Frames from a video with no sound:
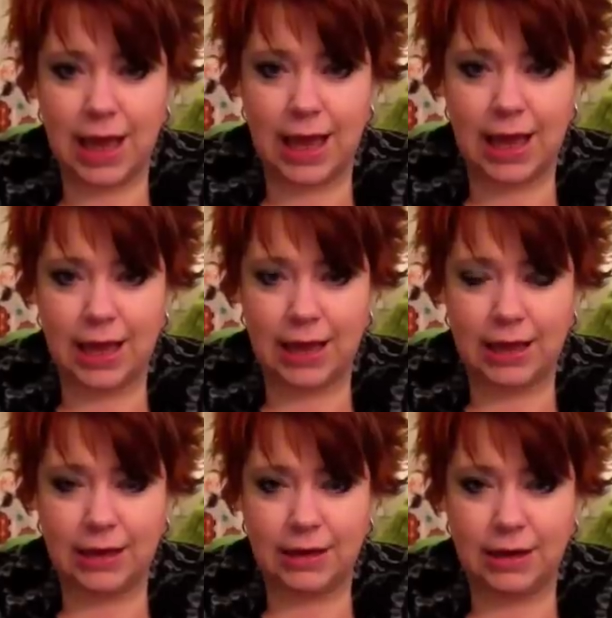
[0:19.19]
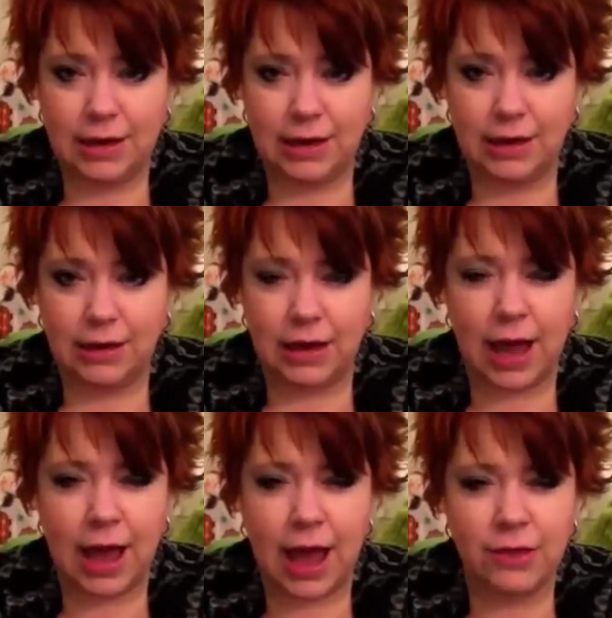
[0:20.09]
and
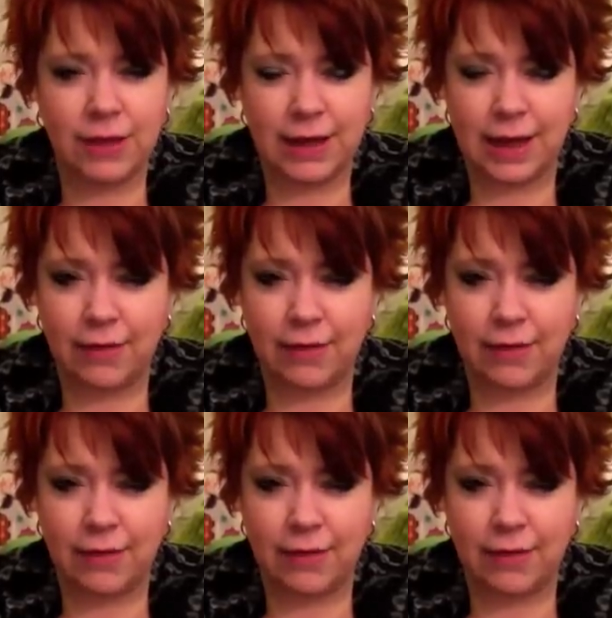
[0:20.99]
I think